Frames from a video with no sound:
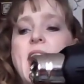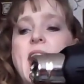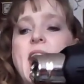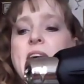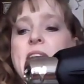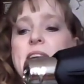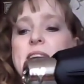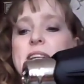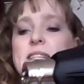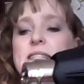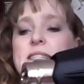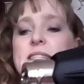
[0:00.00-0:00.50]

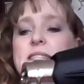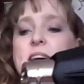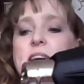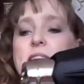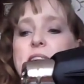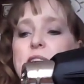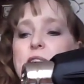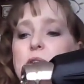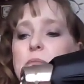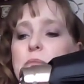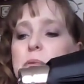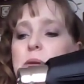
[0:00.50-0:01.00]
an
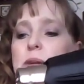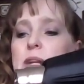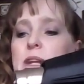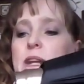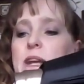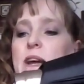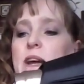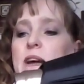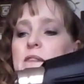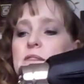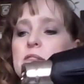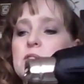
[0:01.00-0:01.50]

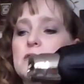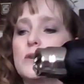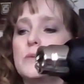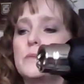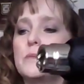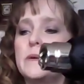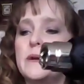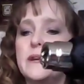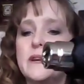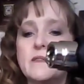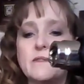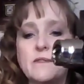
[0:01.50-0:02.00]
encyclopedia of
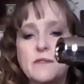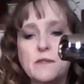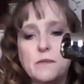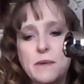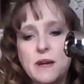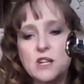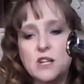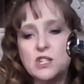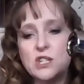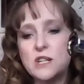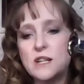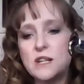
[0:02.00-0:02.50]
soapy
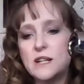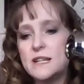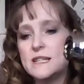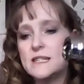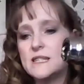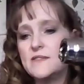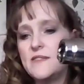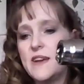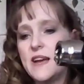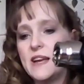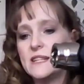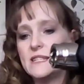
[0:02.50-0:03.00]
information.
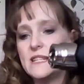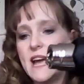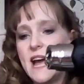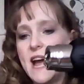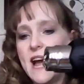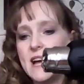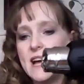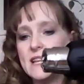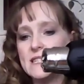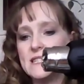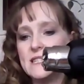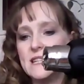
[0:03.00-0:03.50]
He's
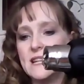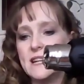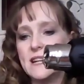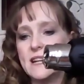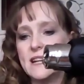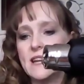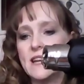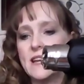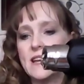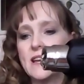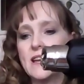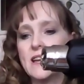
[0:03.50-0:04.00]

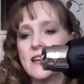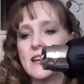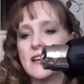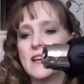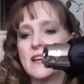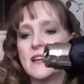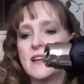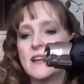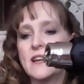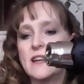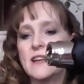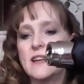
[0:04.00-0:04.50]
fantastic.
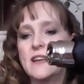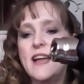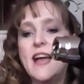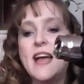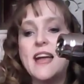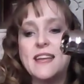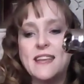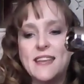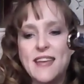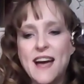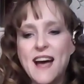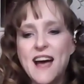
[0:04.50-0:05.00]

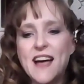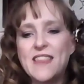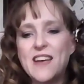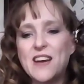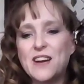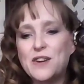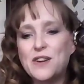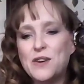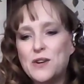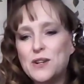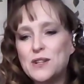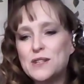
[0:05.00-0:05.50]
Yeah,
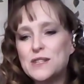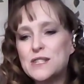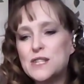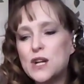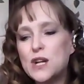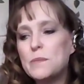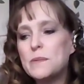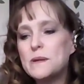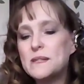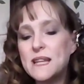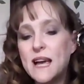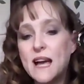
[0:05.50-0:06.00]
that gold
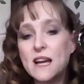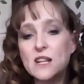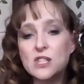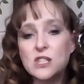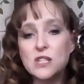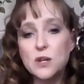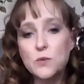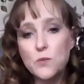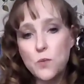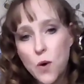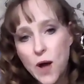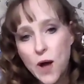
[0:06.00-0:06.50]
soap is
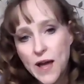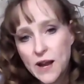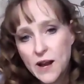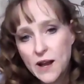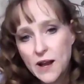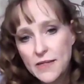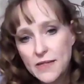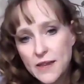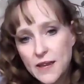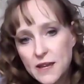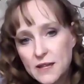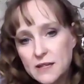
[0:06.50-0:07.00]
actually white
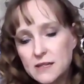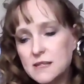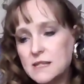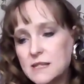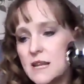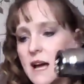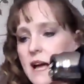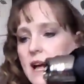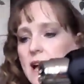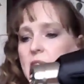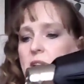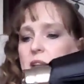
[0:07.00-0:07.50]
on the
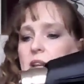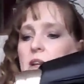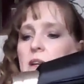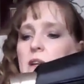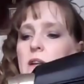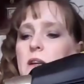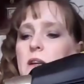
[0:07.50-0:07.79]
inside.